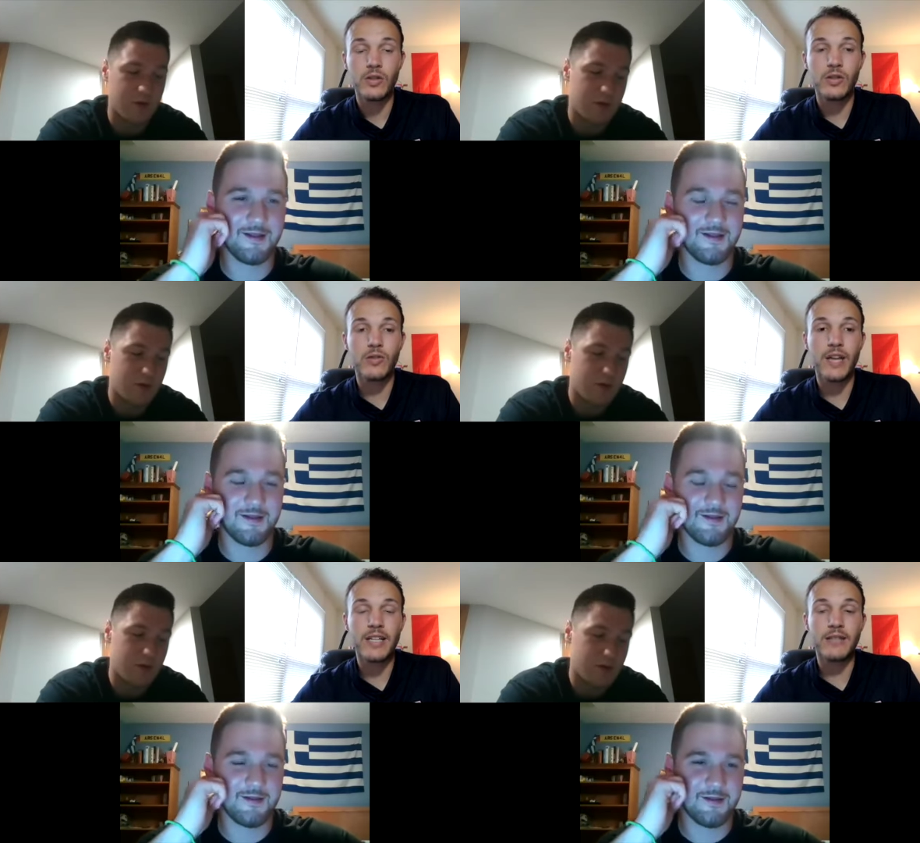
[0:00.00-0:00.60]
Speaker 1: So
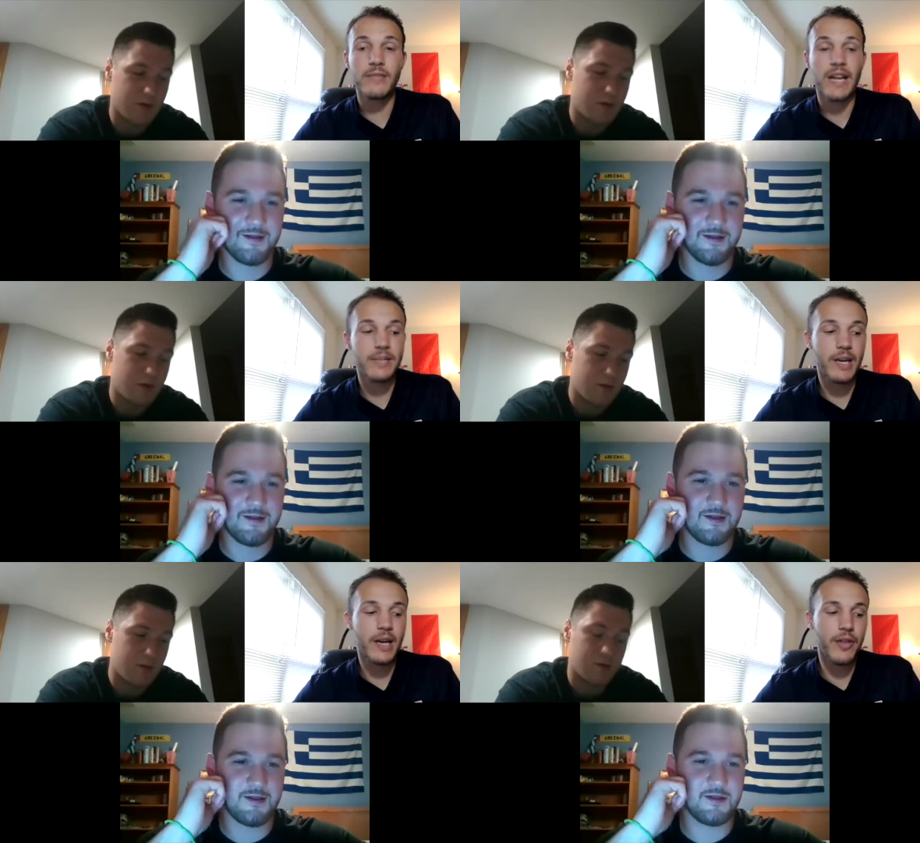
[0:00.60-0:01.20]
that's that's
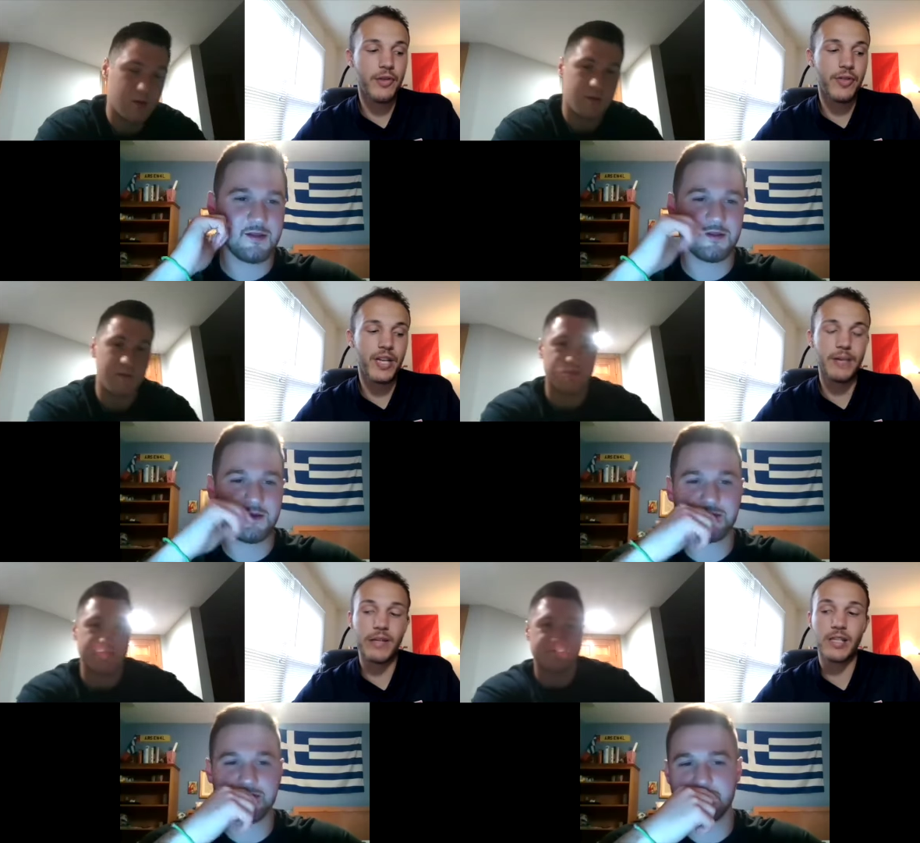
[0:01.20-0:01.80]
my other thing
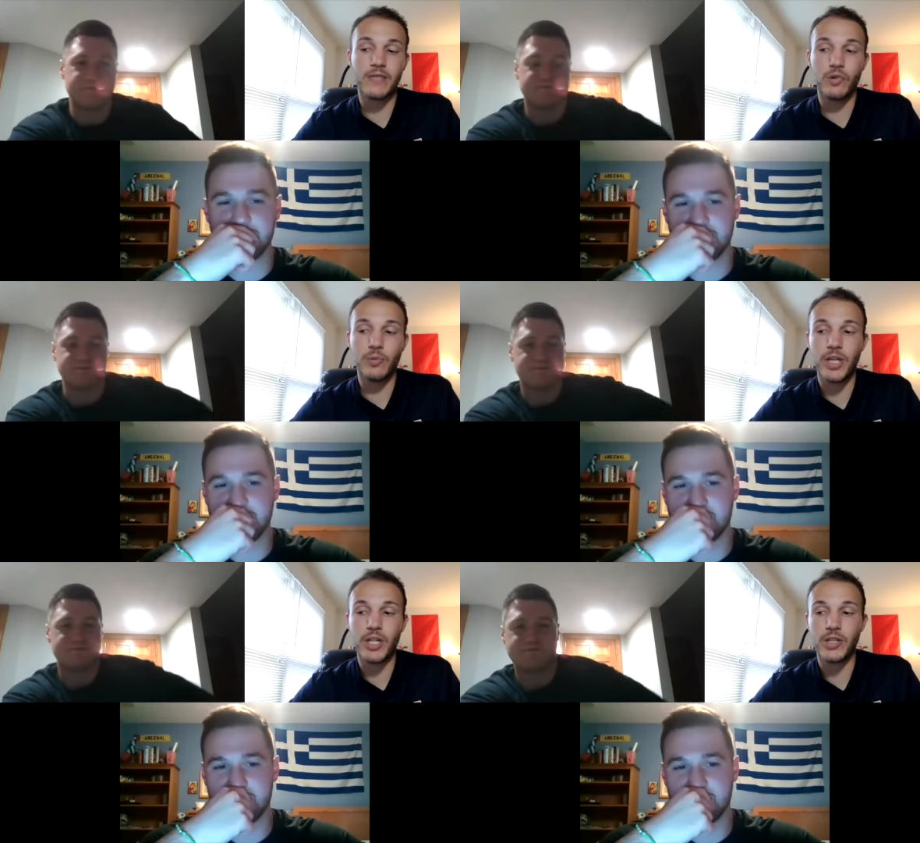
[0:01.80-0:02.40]
about this
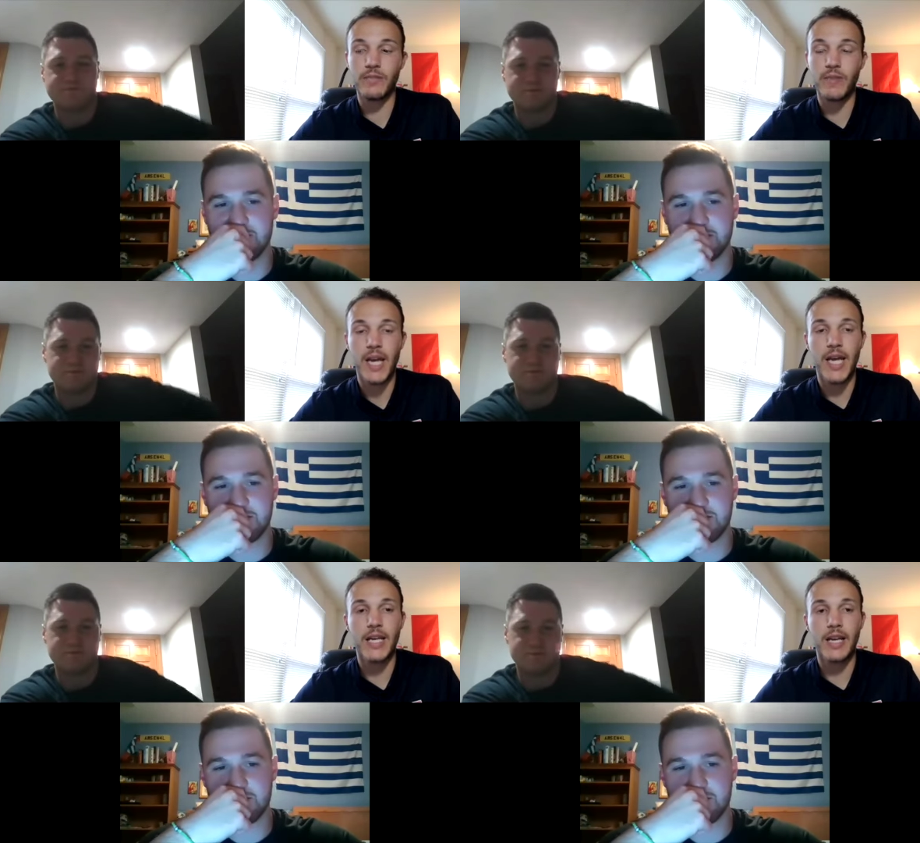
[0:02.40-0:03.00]
formation.
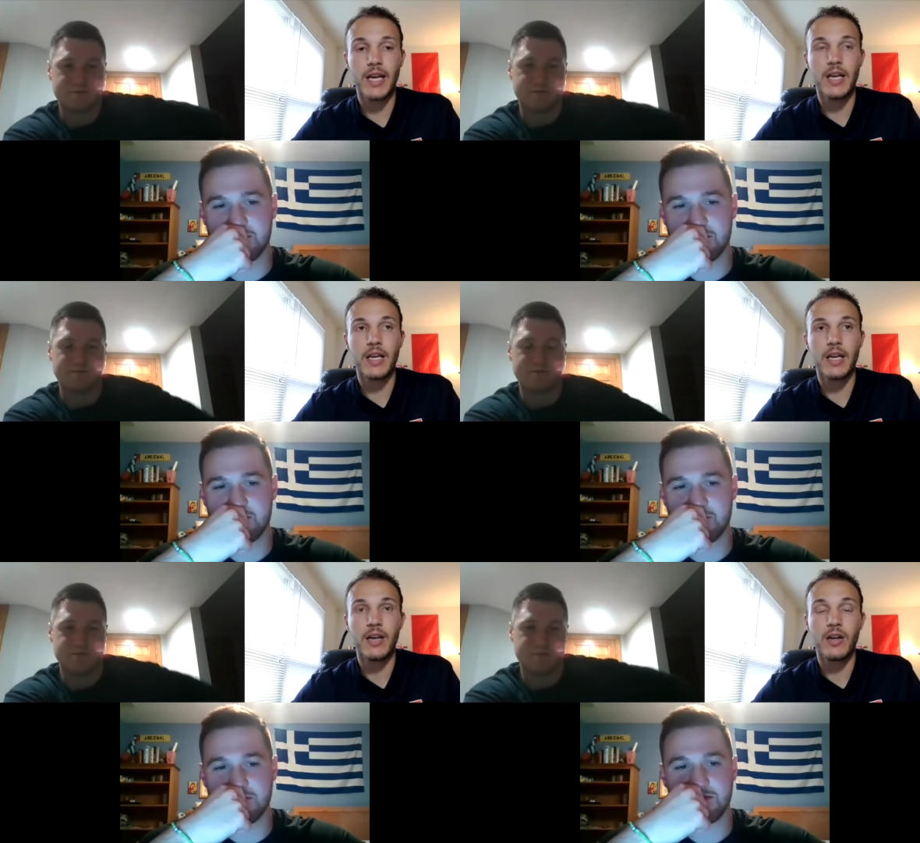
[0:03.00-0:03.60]
And
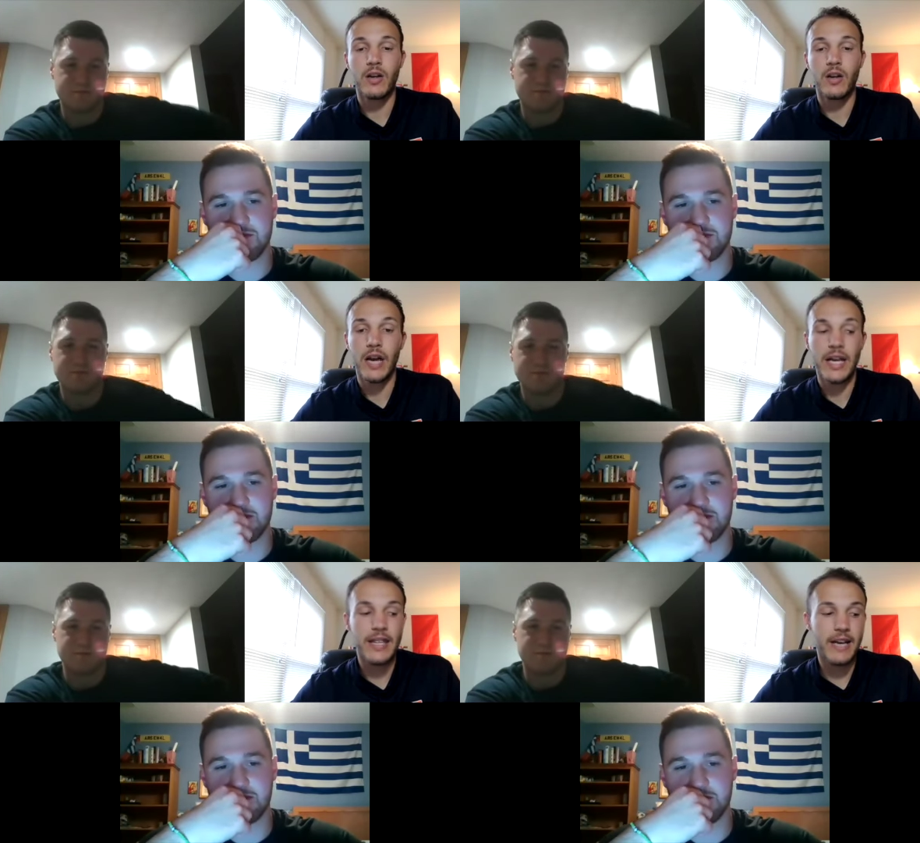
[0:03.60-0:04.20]

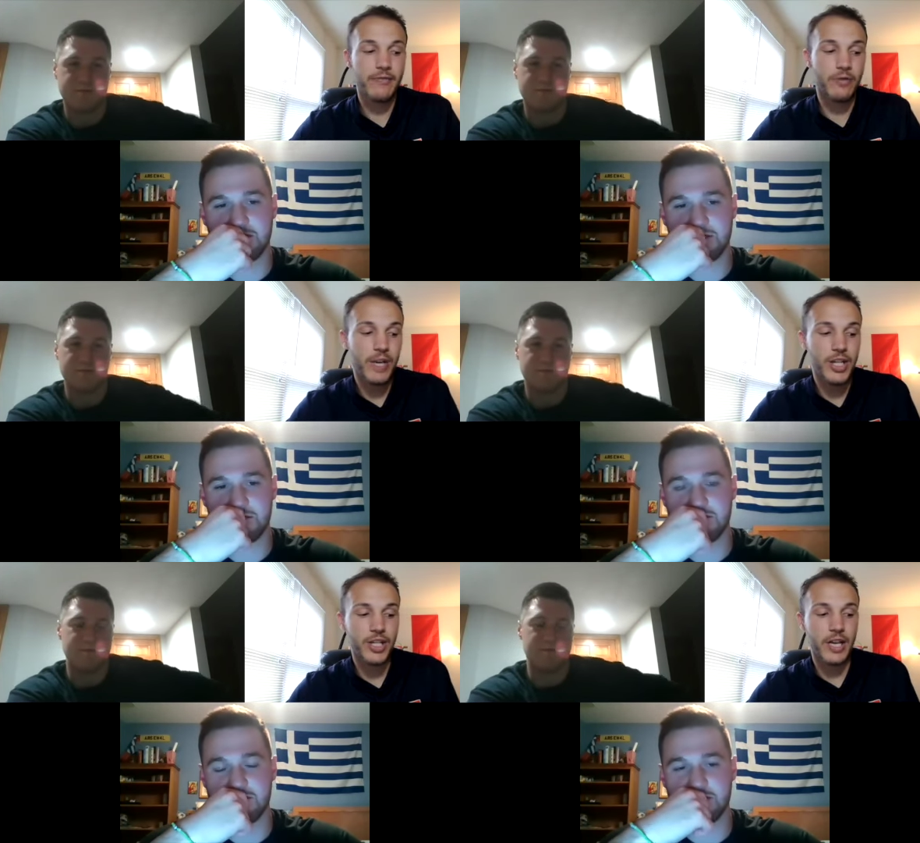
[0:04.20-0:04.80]
in that
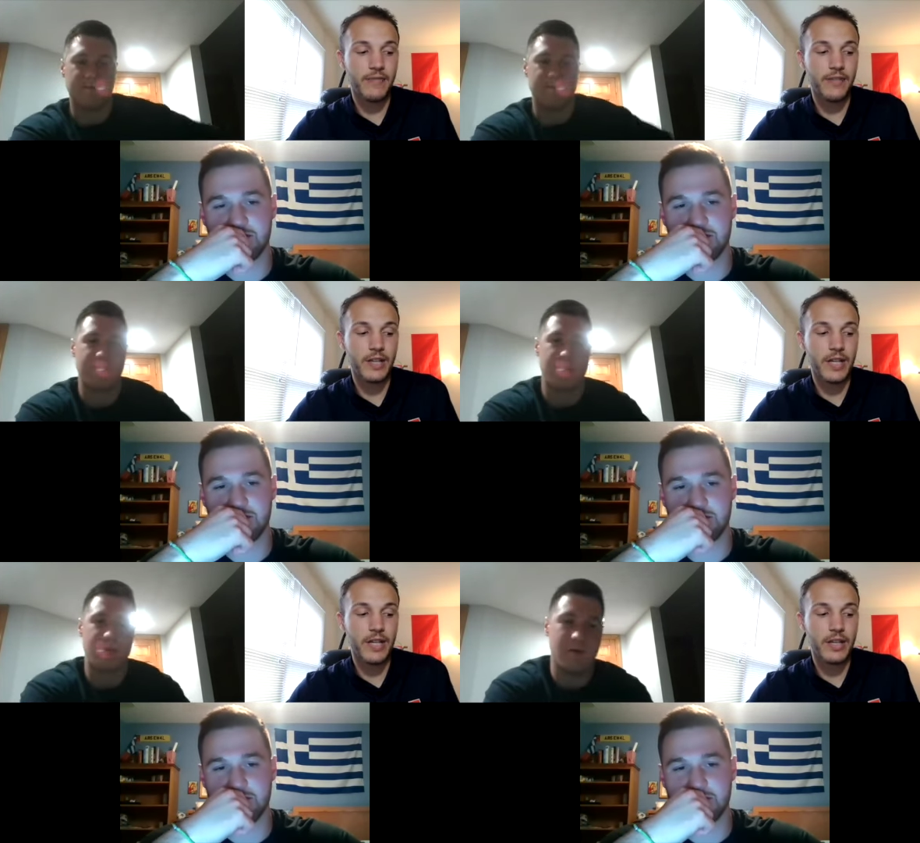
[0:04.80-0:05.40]
formation, I feel
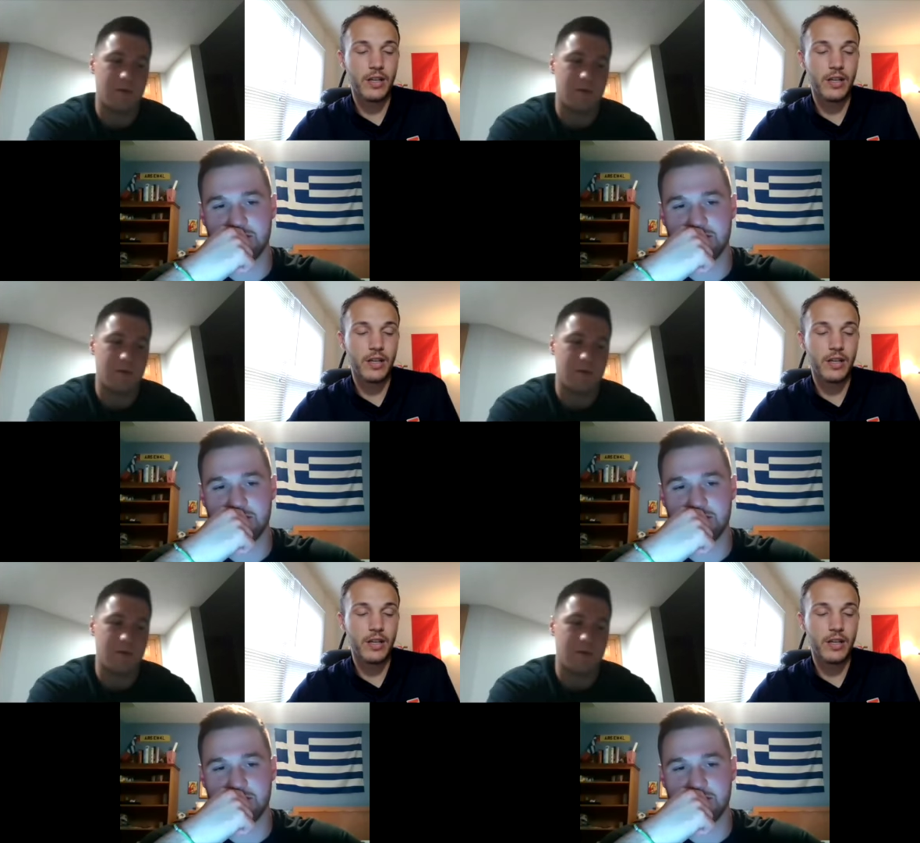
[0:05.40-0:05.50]
like